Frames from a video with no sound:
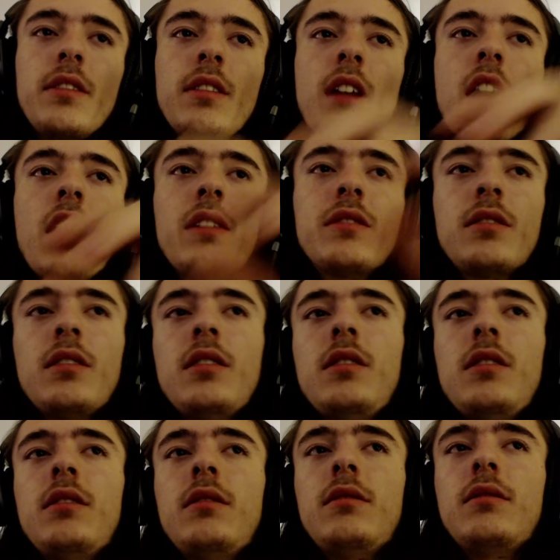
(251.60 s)
I
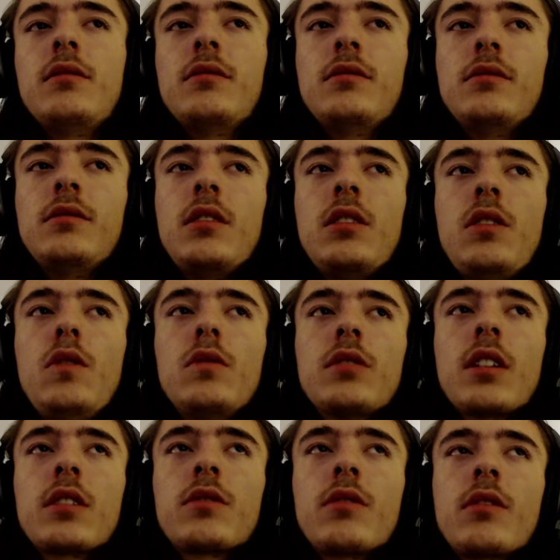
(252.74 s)
obviously use
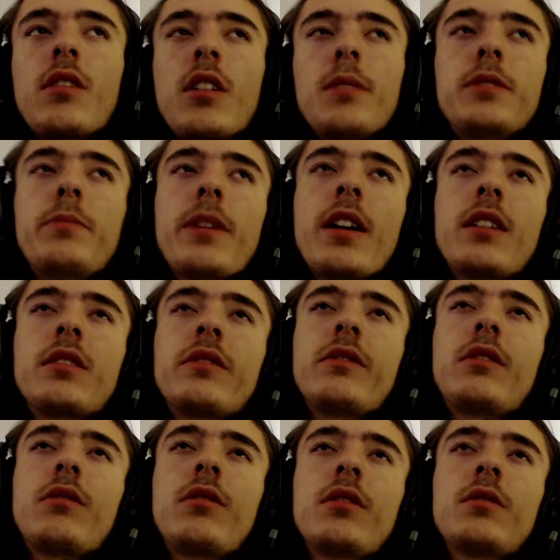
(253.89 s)
extra garbage bags every
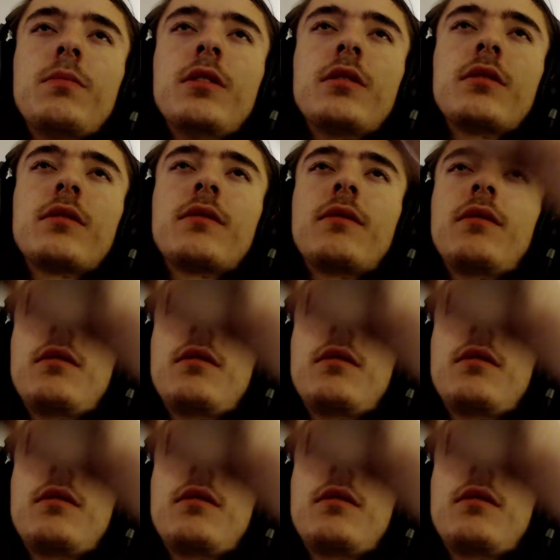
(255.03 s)
Christmas